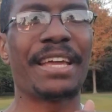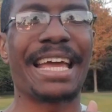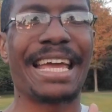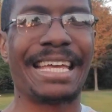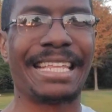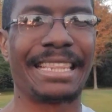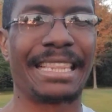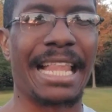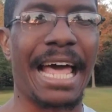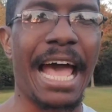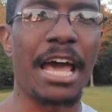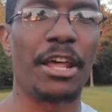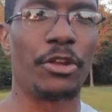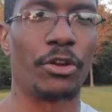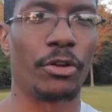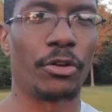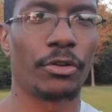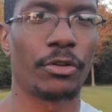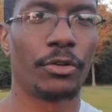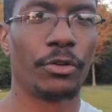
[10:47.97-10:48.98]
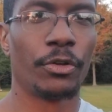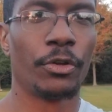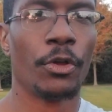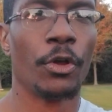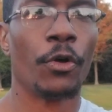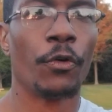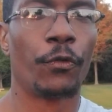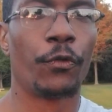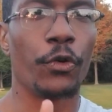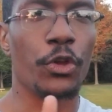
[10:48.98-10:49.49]
ladder
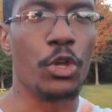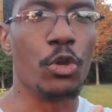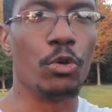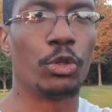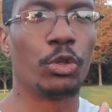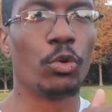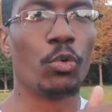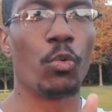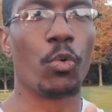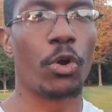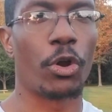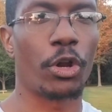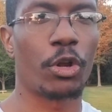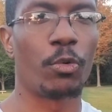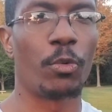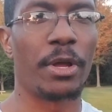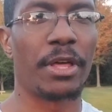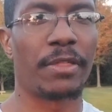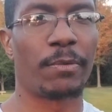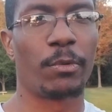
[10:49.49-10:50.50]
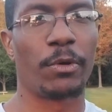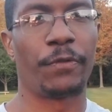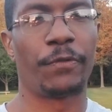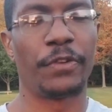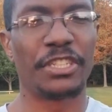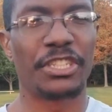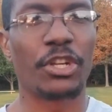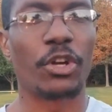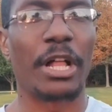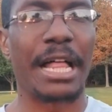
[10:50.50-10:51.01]
for you to work with
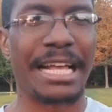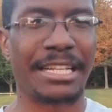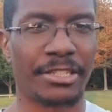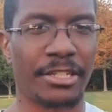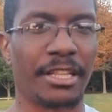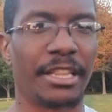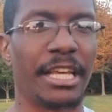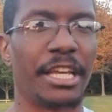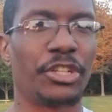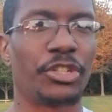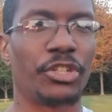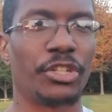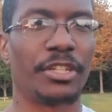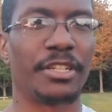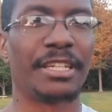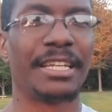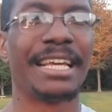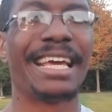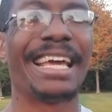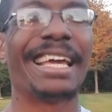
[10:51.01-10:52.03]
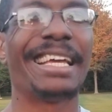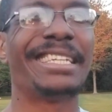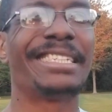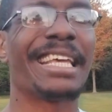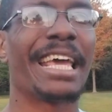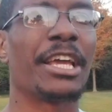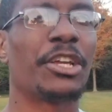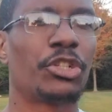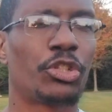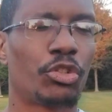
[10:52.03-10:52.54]
physical escalation is
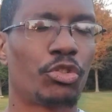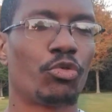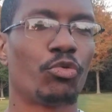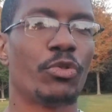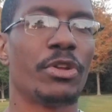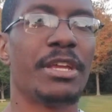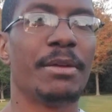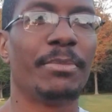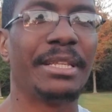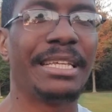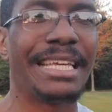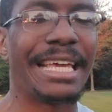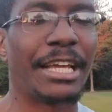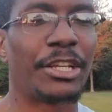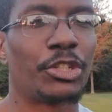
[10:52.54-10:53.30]
extremely